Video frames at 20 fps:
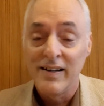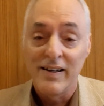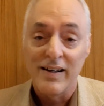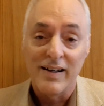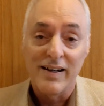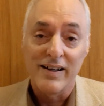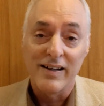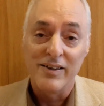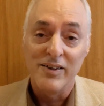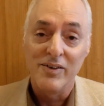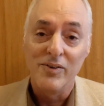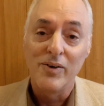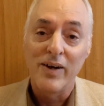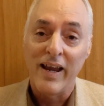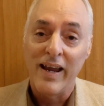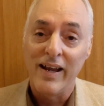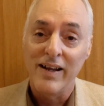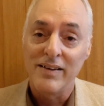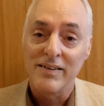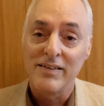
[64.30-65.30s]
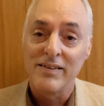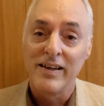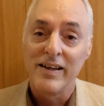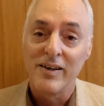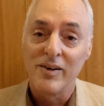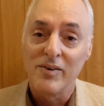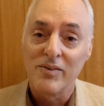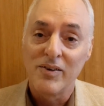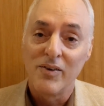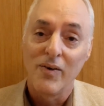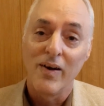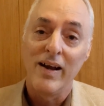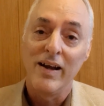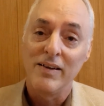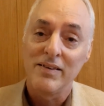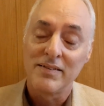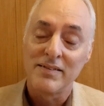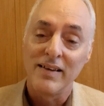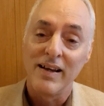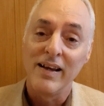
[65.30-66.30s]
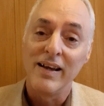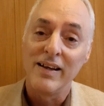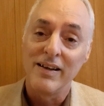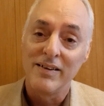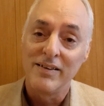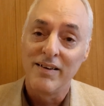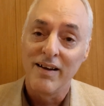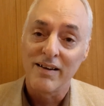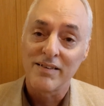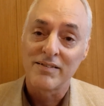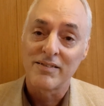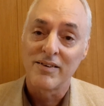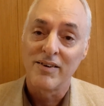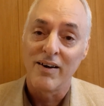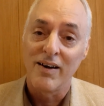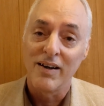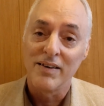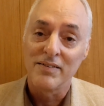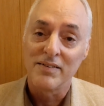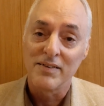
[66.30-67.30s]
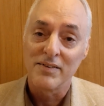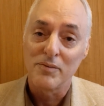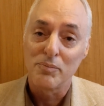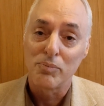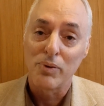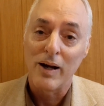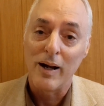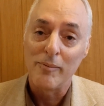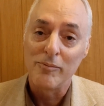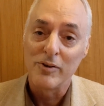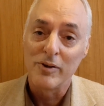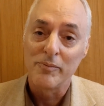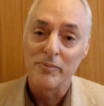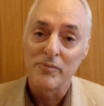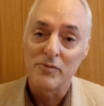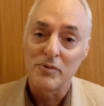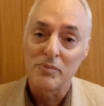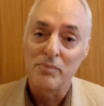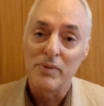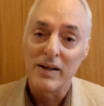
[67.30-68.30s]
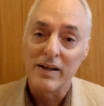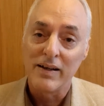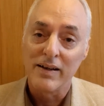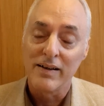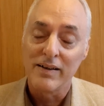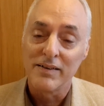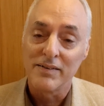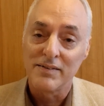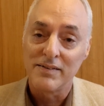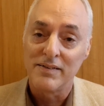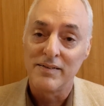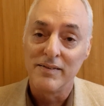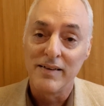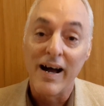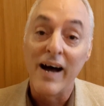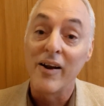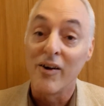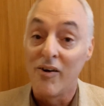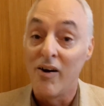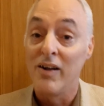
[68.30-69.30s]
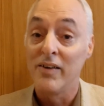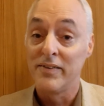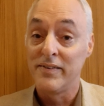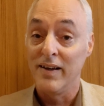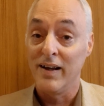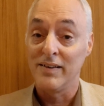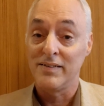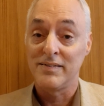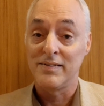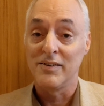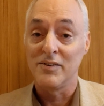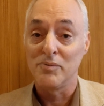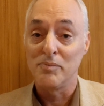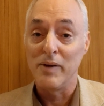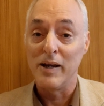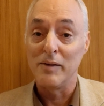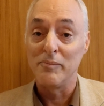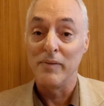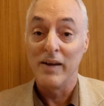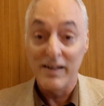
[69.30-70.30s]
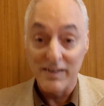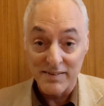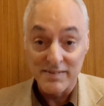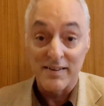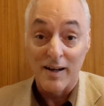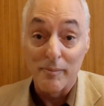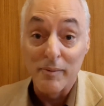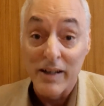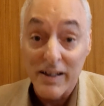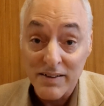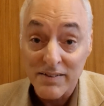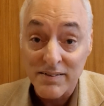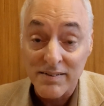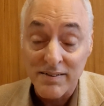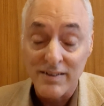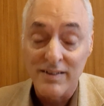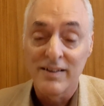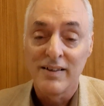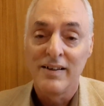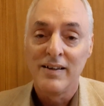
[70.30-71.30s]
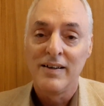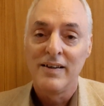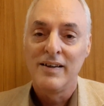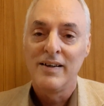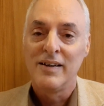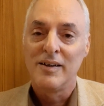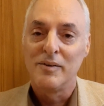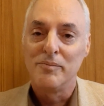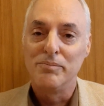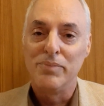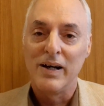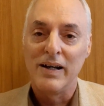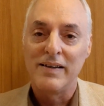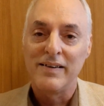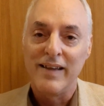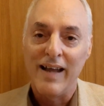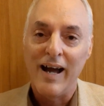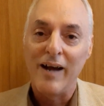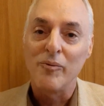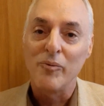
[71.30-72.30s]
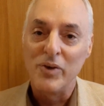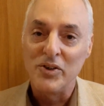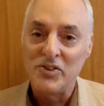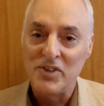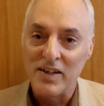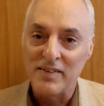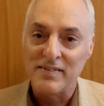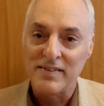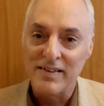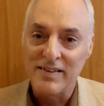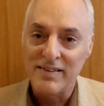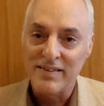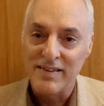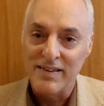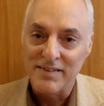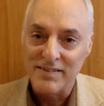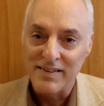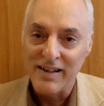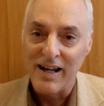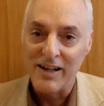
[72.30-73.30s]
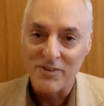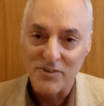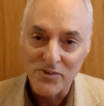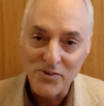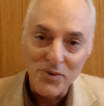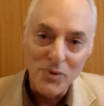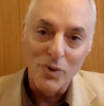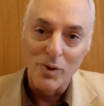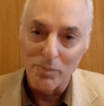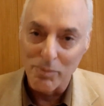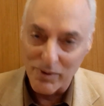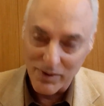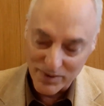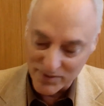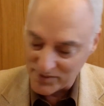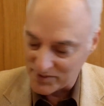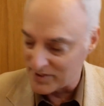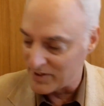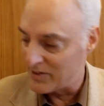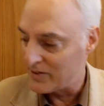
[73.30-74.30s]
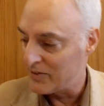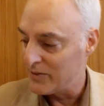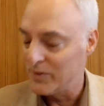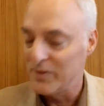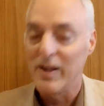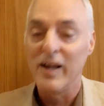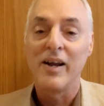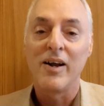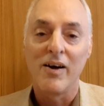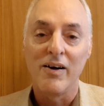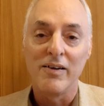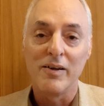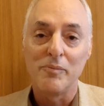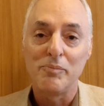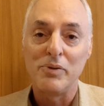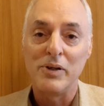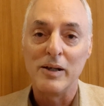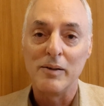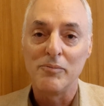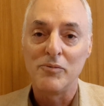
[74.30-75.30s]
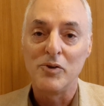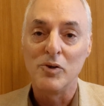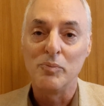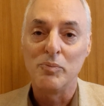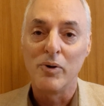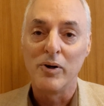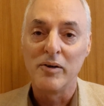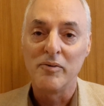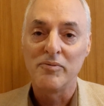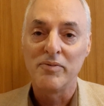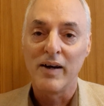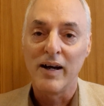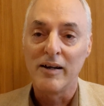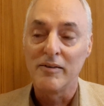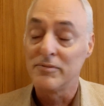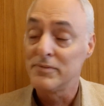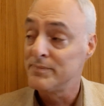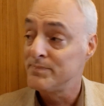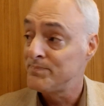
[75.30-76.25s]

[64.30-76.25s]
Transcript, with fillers: Uh, you can't get a grant saying dust causes problems because not all dust is man-made. Some is, but that which isn't is not suable, so they call it PM 2.5.